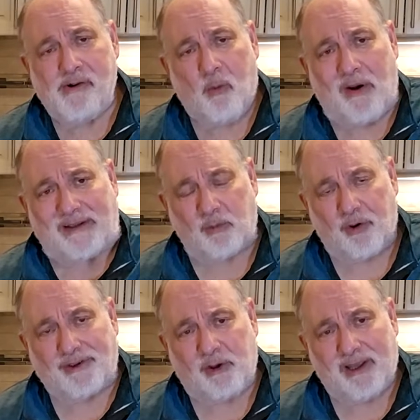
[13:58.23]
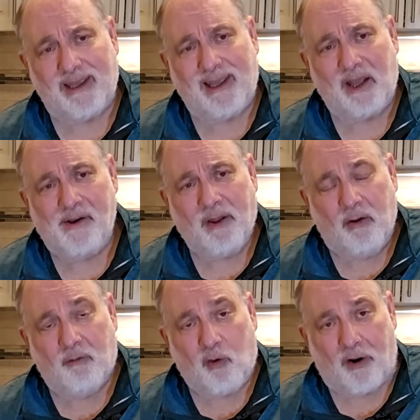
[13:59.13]
when we're cooking
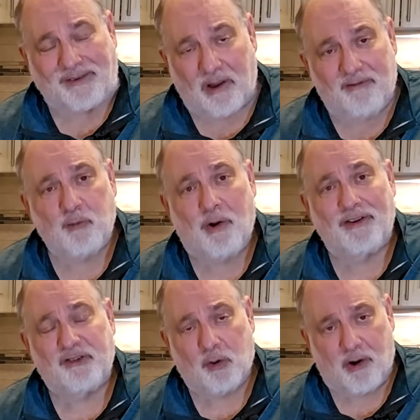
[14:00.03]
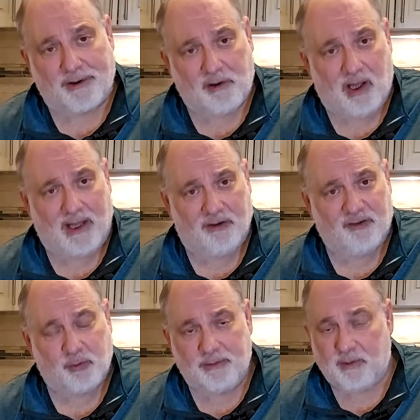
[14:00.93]
for our loved ones or our
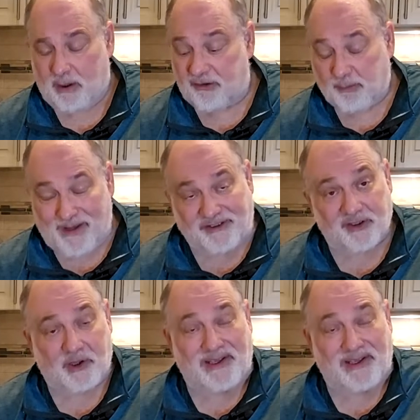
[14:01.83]
clients, especially